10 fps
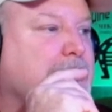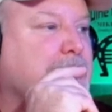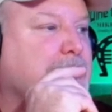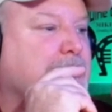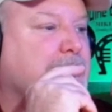
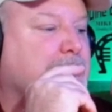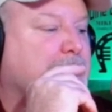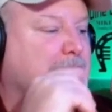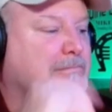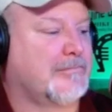
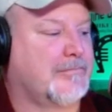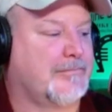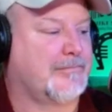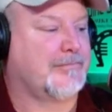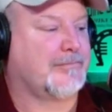
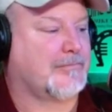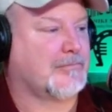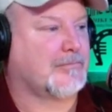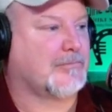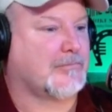
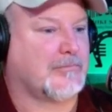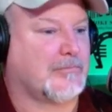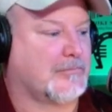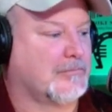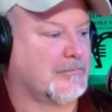
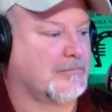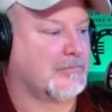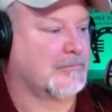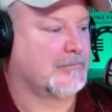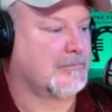
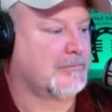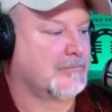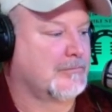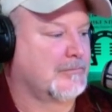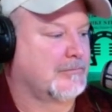
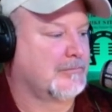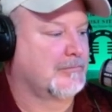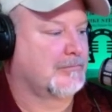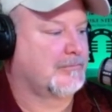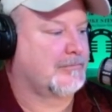(not speaking)